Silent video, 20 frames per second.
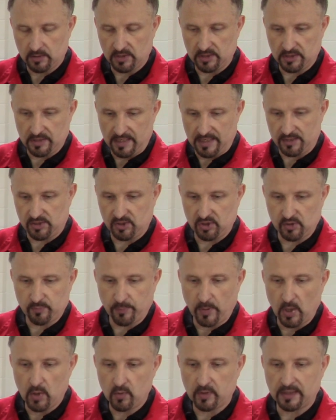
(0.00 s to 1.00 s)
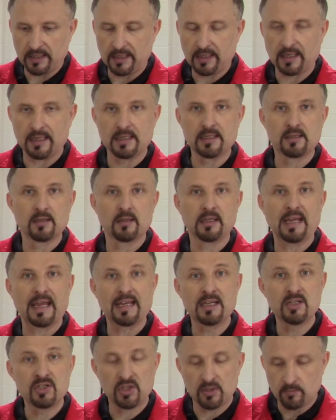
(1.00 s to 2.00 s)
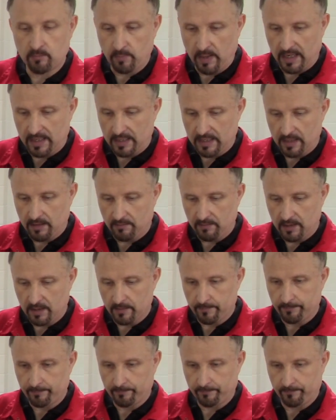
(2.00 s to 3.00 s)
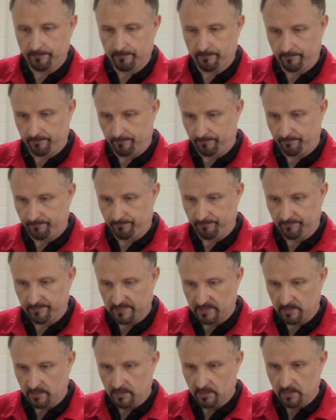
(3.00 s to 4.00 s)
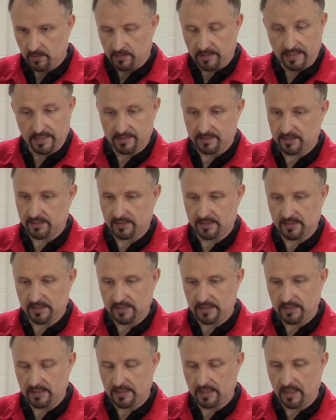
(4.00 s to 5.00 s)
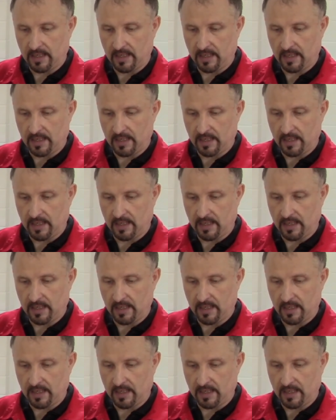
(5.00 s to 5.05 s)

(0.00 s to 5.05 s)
That's just poking into the engine bay area. That's the uh,